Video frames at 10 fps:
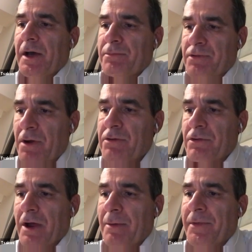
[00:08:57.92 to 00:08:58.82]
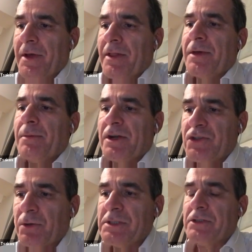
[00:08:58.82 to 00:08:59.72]
program, the
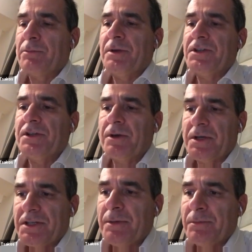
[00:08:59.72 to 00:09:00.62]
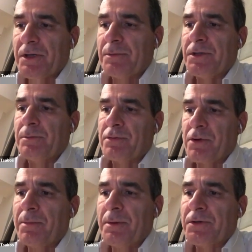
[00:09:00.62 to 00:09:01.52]
majority of PCOS symptoms and
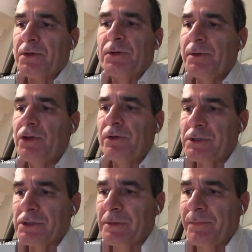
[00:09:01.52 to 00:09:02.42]
problems could be cured.